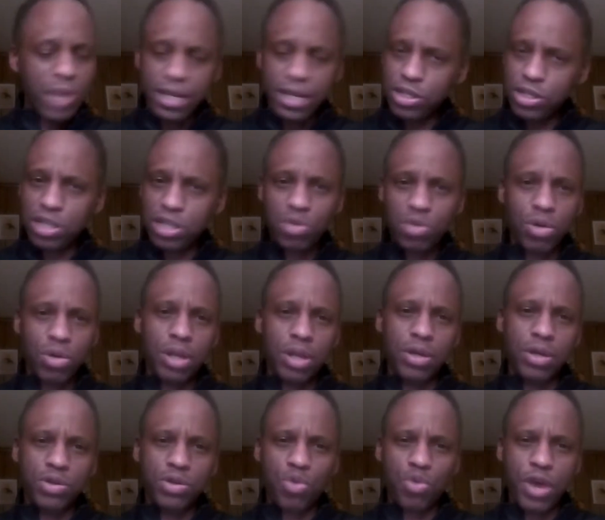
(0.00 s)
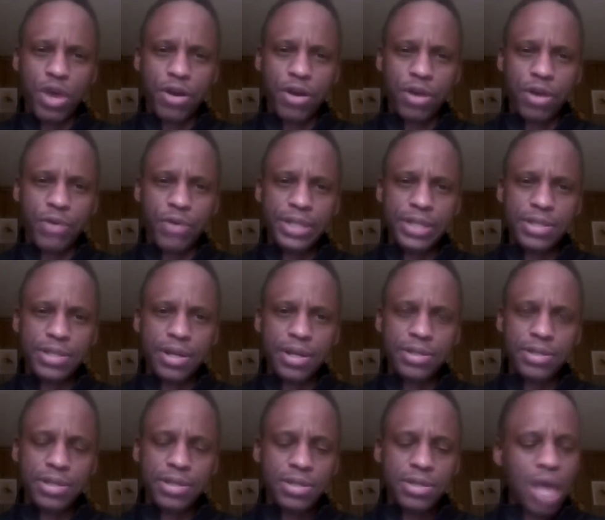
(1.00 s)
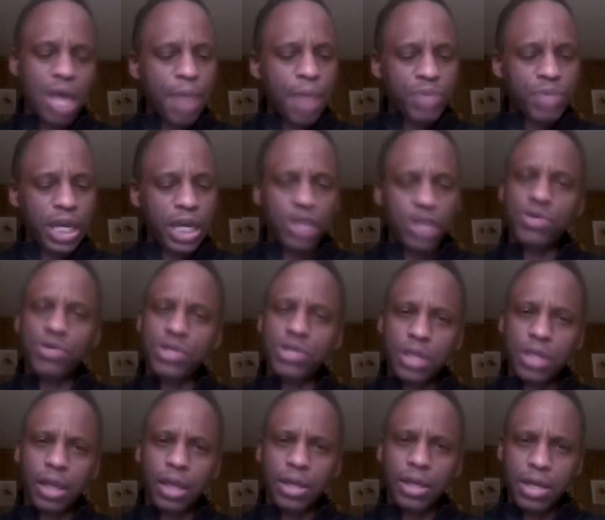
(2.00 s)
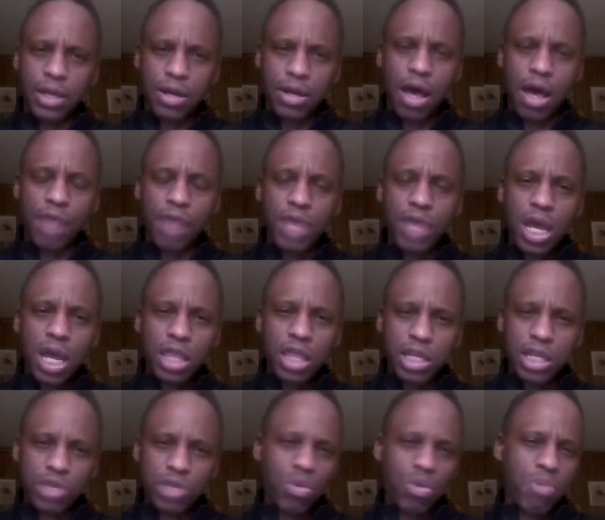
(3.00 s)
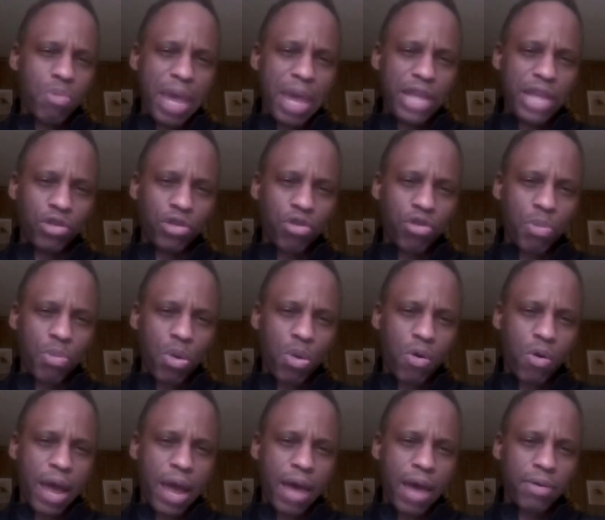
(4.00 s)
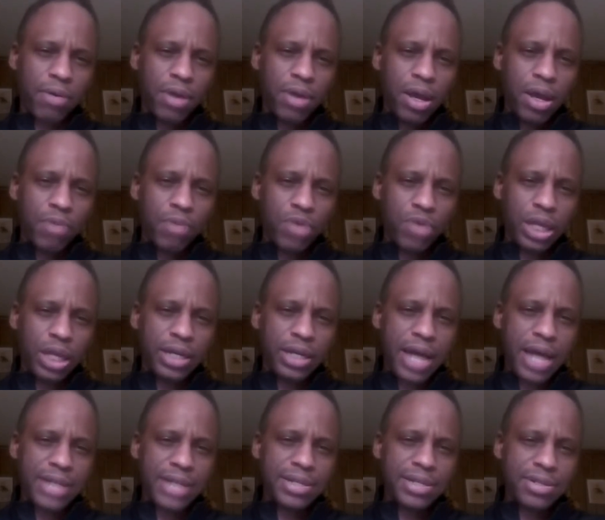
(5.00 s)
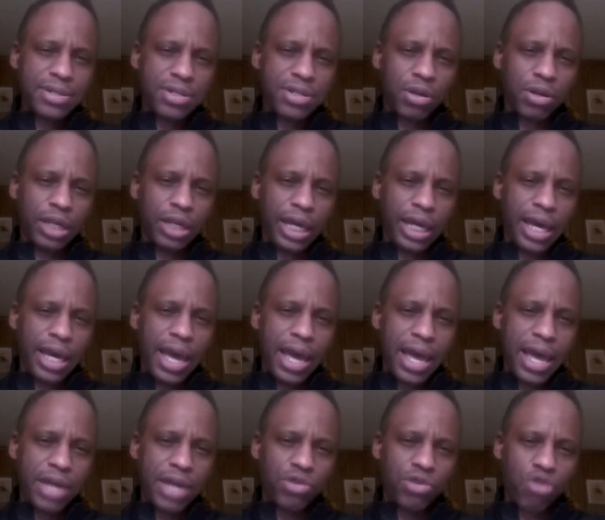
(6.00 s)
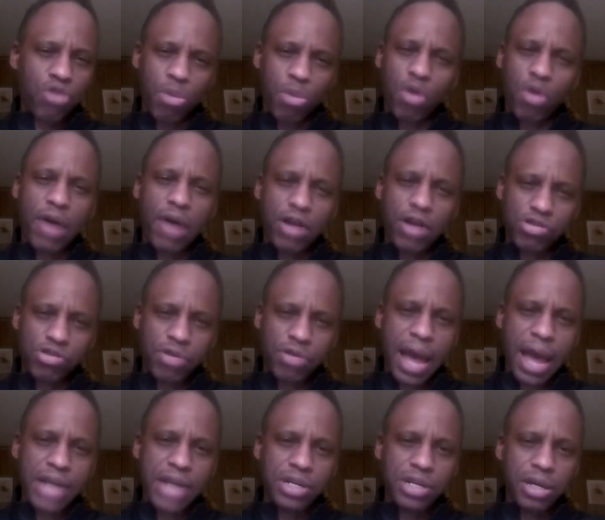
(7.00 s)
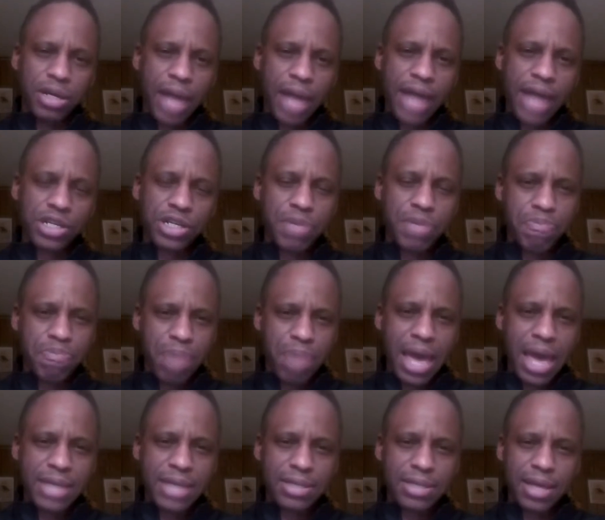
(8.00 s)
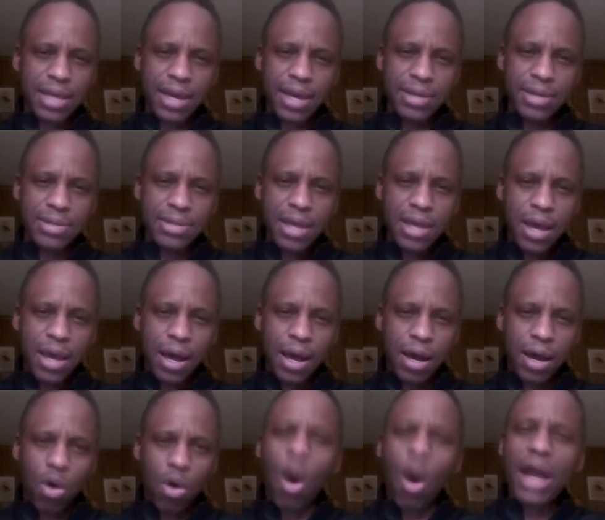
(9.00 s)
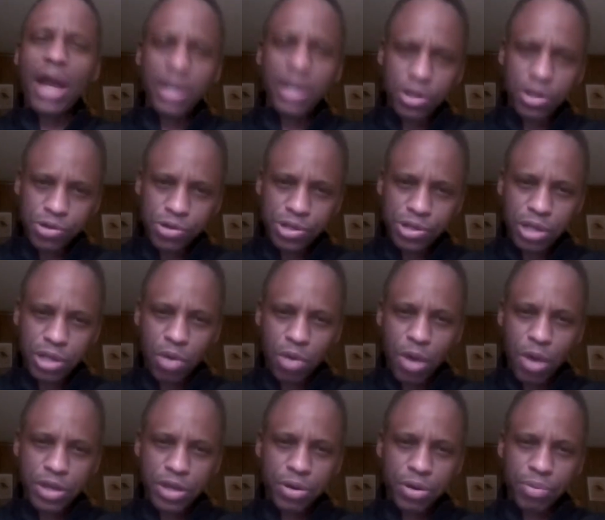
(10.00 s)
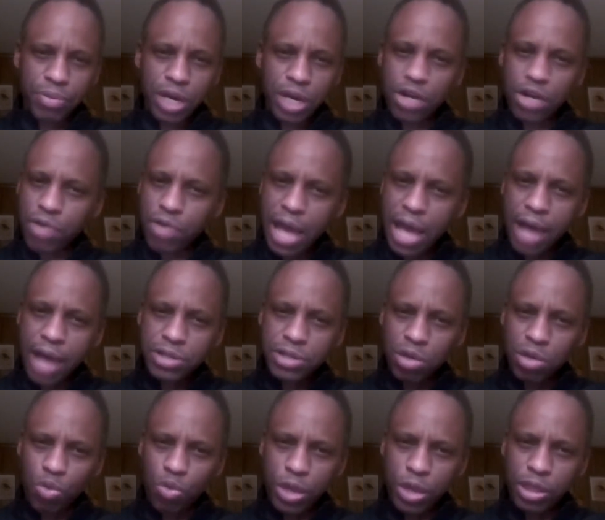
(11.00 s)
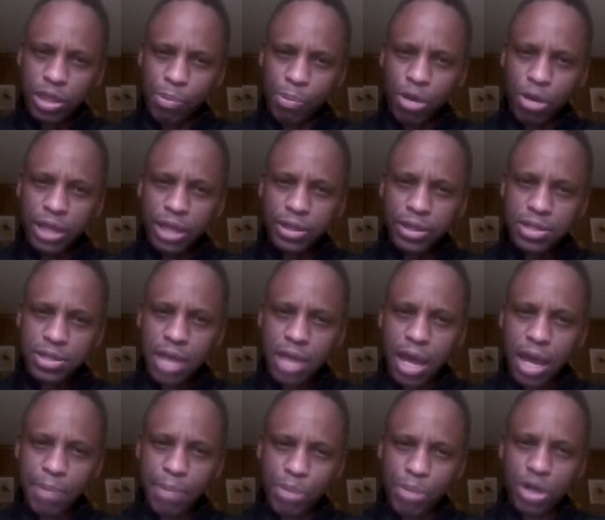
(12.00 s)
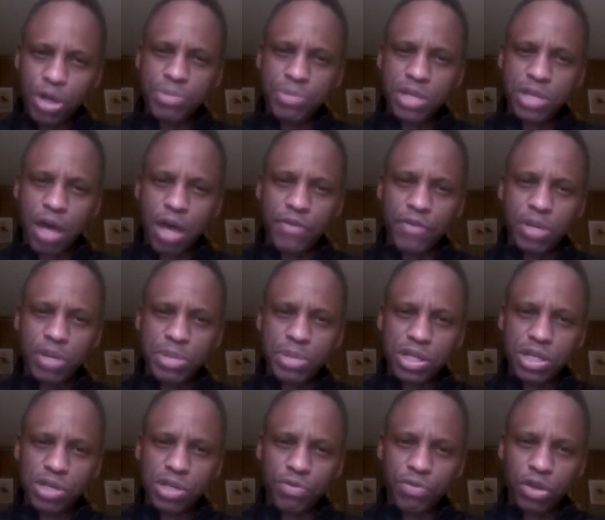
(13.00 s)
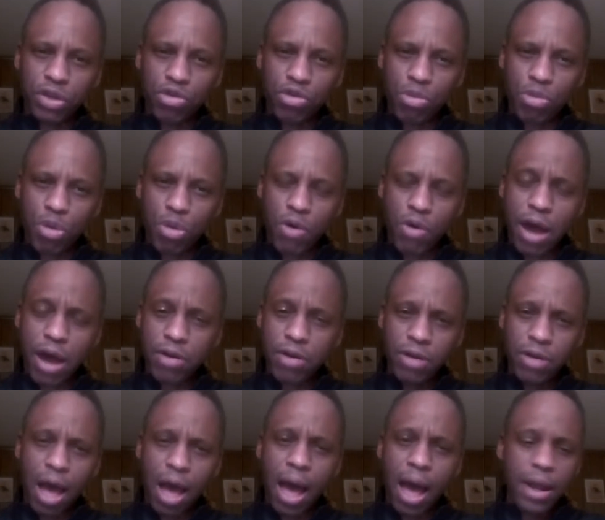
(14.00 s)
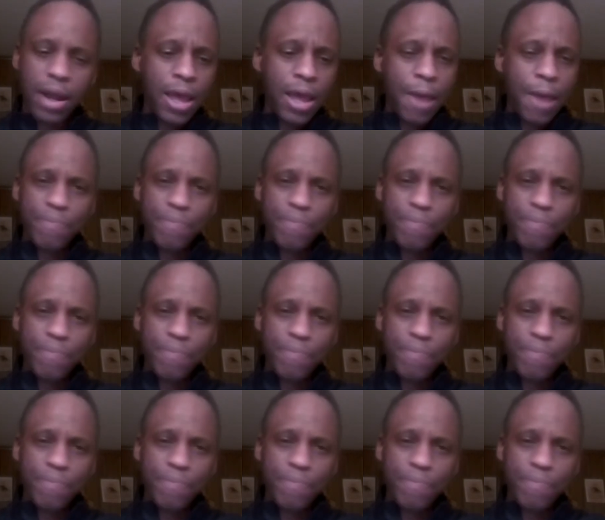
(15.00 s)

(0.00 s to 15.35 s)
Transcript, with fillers: it's just one of those weird coincidences. Interestingly enough, this will make the Triple Crown really not necessarily a, a Triple Crown tragedy. It actually makes things uh, quite interesting whether Country House can win the Preakness and put himself in a position for the Triple Crown or not.